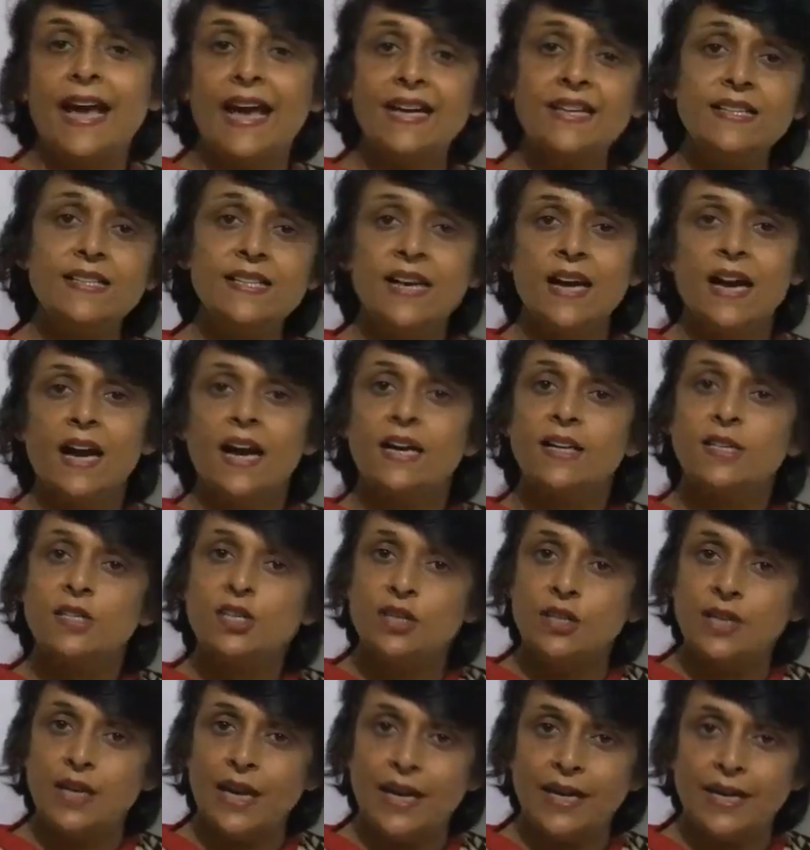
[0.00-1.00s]
as a
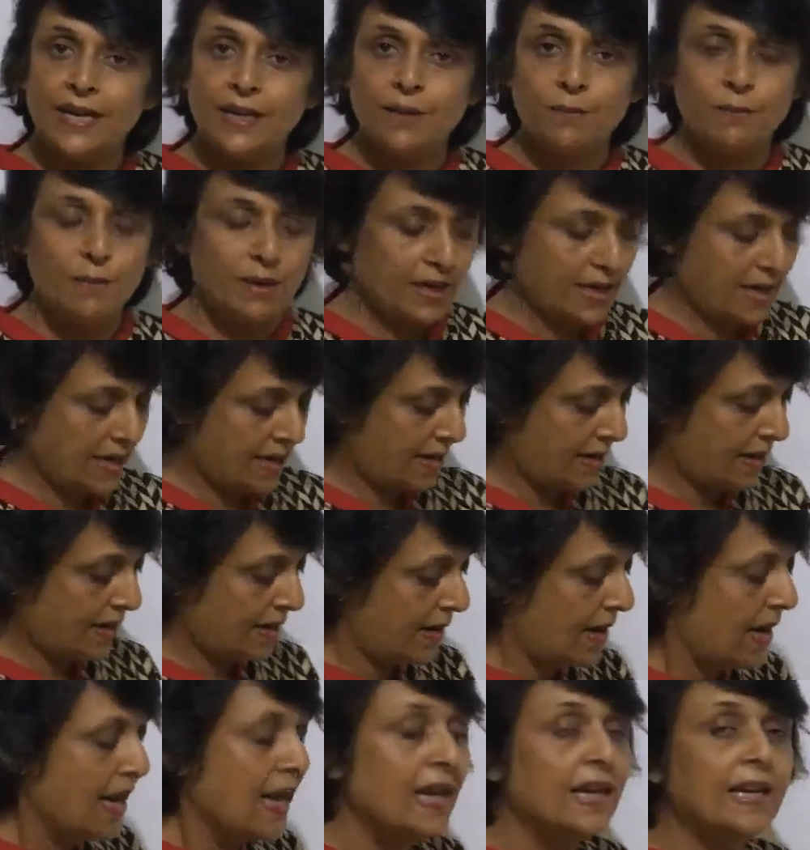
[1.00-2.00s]
genetic material.
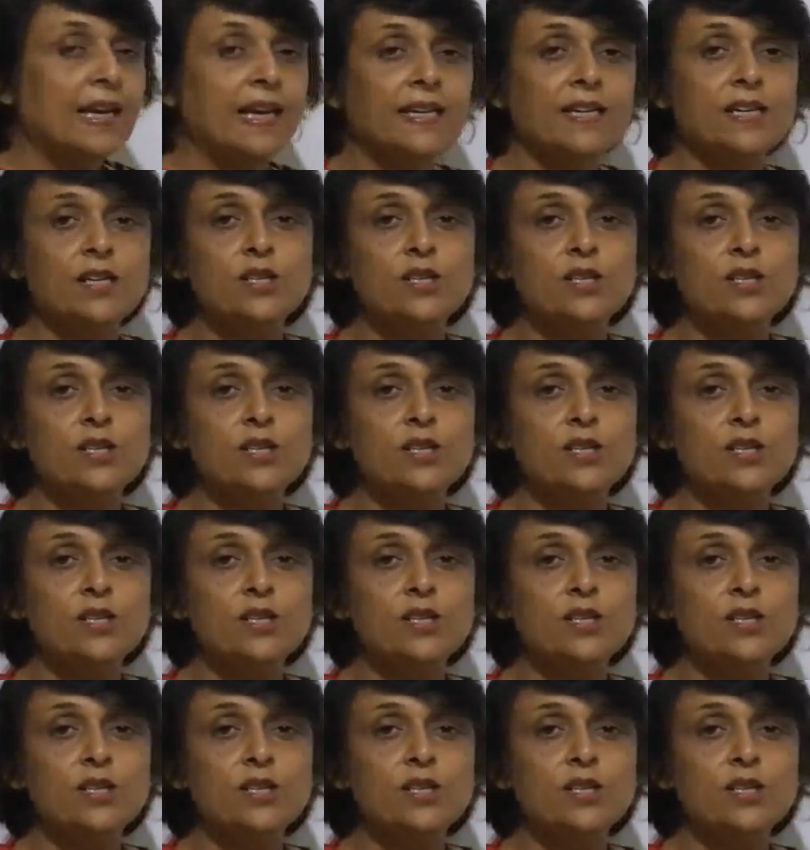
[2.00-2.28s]
Let